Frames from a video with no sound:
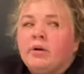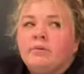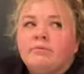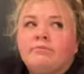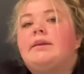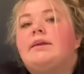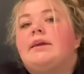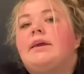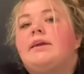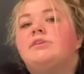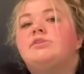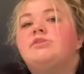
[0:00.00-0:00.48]
In
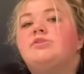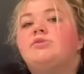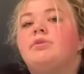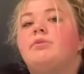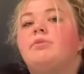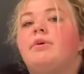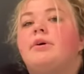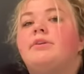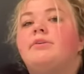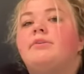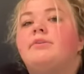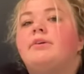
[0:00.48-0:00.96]
case you were
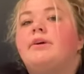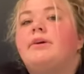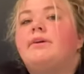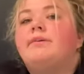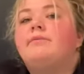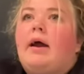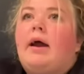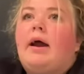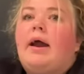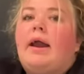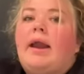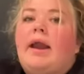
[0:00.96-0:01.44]
wondering,
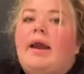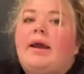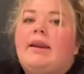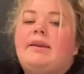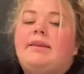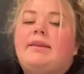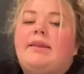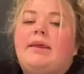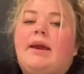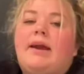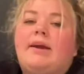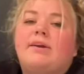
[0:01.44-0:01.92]
I had
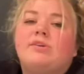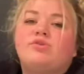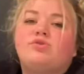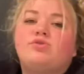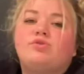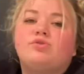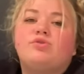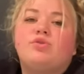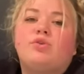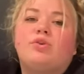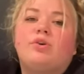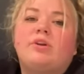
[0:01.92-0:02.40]
the extra
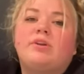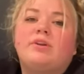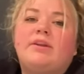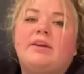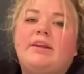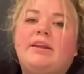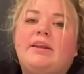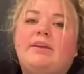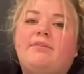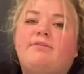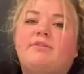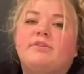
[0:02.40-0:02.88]

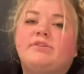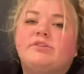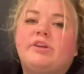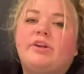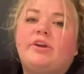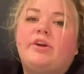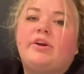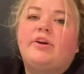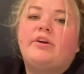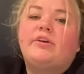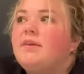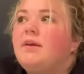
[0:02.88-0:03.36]
tortellini for
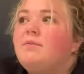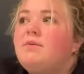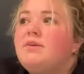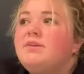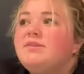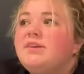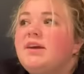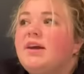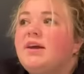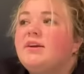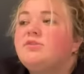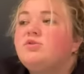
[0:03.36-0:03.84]
dinner. That means
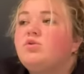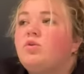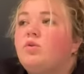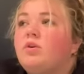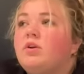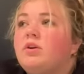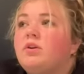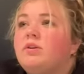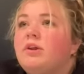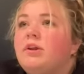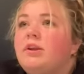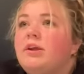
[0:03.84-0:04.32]
I had
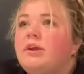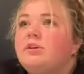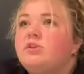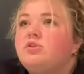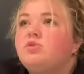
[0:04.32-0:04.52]
tortellini